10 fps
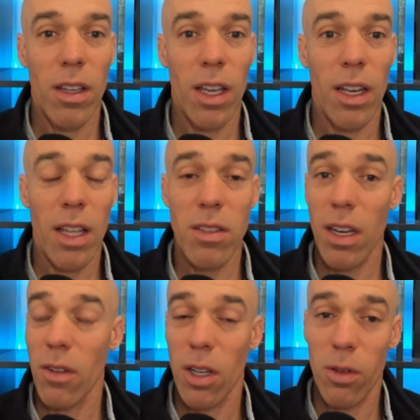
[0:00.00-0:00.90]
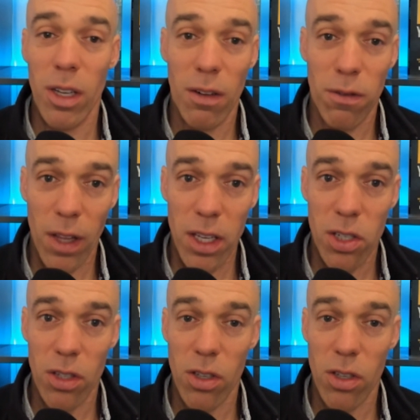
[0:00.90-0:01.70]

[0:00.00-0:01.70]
And that's not even including inflation.